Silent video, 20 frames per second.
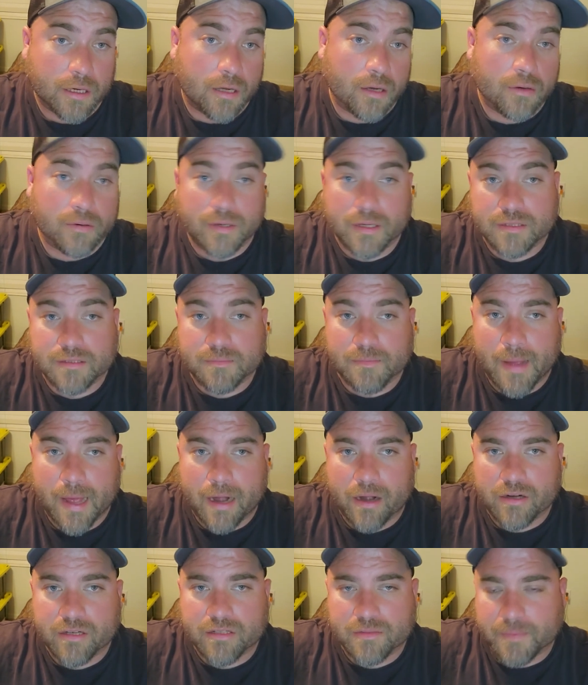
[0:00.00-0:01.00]
know, it doesn't
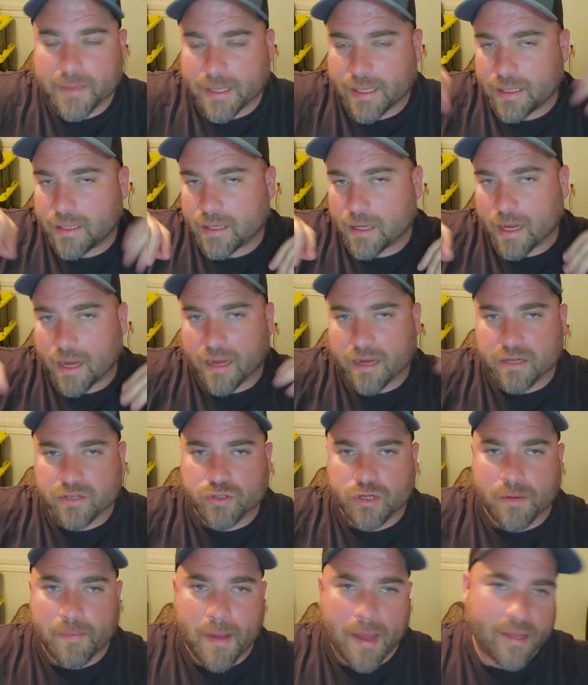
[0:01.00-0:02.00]
matter to me. I
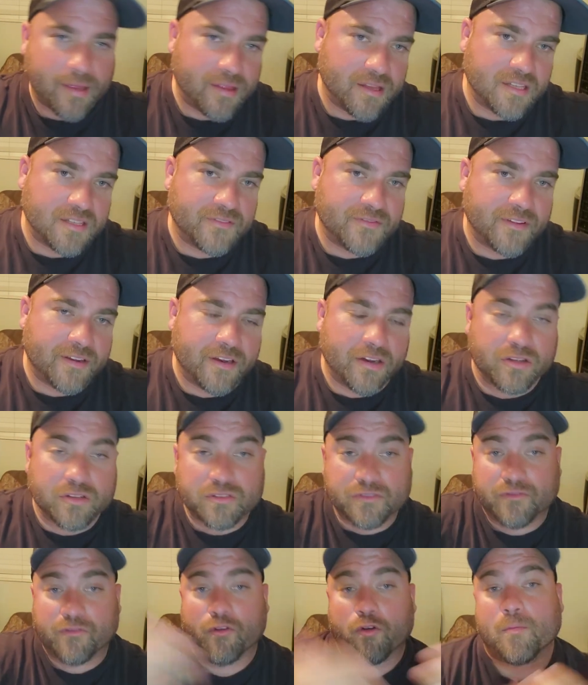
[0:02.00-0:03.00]
enjoy making these videos
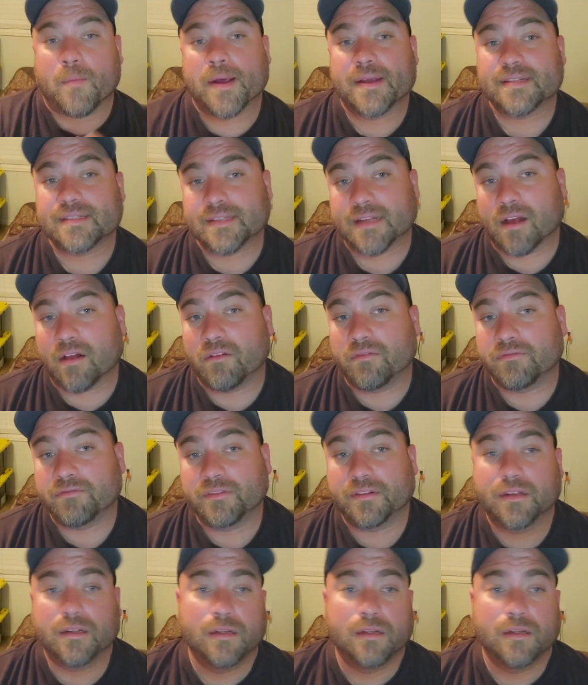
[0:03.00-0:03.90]
for myself